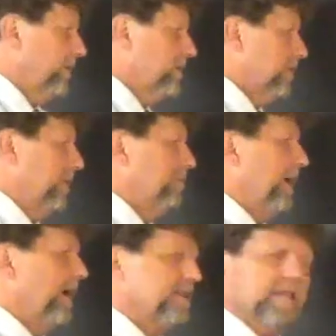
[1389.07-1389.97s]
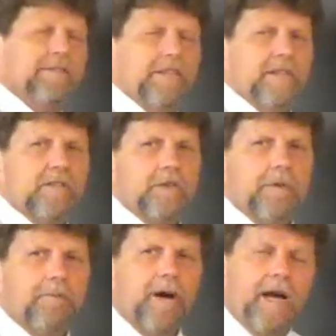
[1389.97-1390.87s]
This could be positive and this could
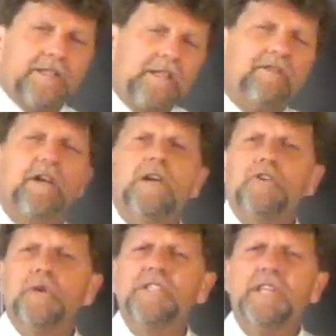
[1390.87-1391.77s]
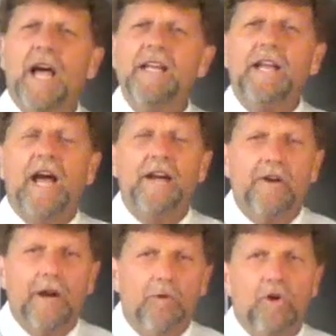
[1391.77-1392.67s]
be positive. So a sign
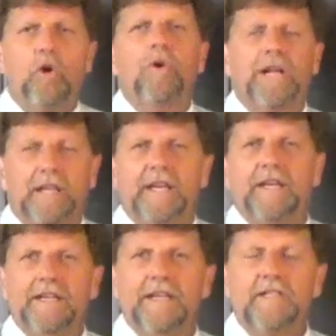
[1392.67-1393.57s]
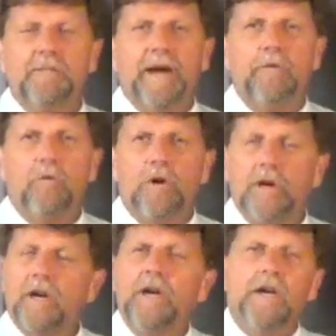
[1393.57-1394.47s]
diagram will quickly condense my
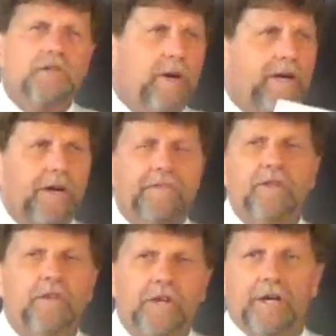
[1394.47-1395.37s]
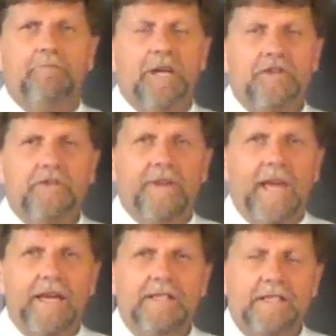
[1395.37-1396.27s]
work so I don't have to look at a bunch of
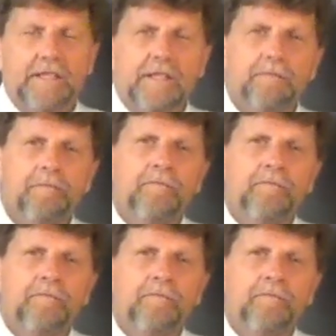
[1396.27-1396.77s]
cases.